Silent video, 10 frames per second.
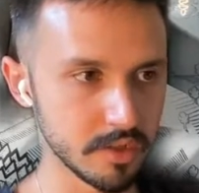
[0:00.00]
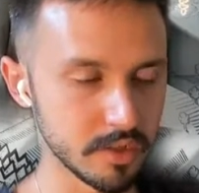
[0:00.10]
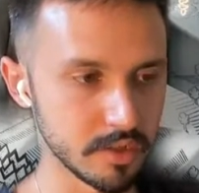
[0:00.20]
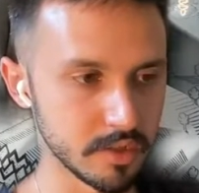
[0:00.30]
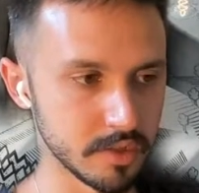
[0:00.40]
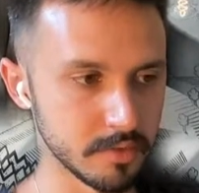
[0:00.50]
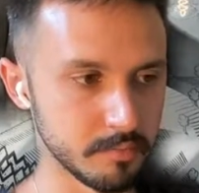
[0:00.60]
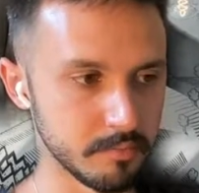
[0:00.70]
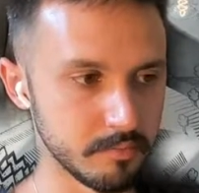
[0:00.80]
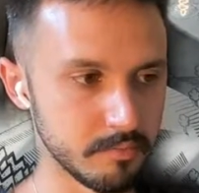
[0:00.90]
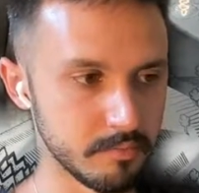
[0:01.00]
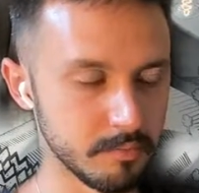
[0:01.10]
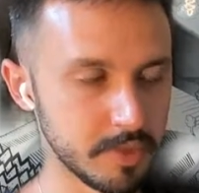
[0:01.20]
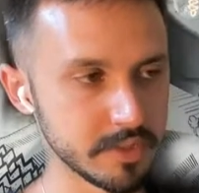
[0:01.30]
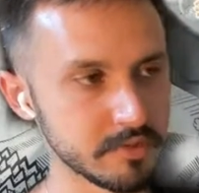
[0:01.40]

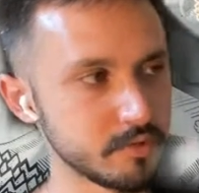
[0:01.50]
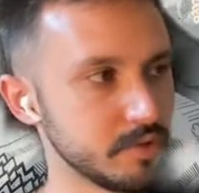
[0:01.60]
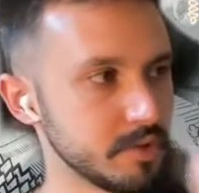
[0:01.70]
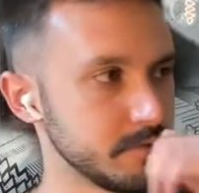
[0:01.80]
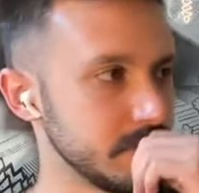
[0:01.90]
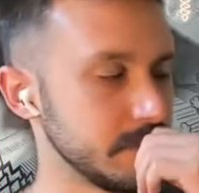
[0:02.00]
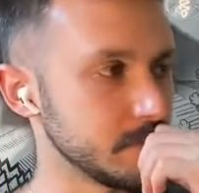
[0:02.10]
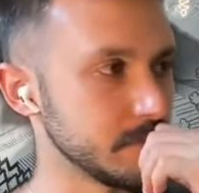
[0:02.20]
but it